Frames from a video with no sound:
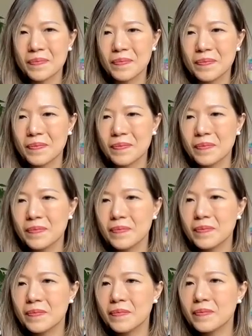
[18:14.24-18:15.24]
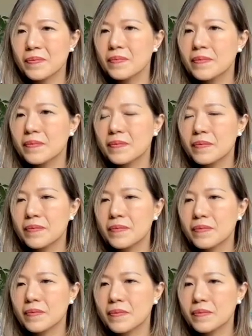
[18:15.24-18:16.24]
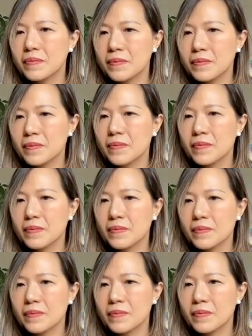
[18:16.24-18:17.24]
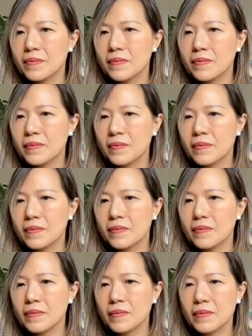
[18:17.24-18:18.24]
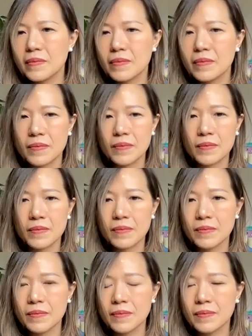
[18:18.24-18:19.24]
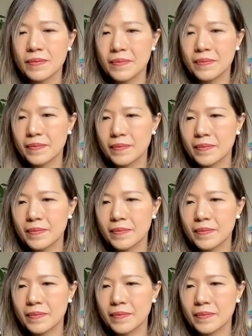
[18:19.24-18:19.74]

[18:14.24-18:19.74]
No words are spoken by the person on screen.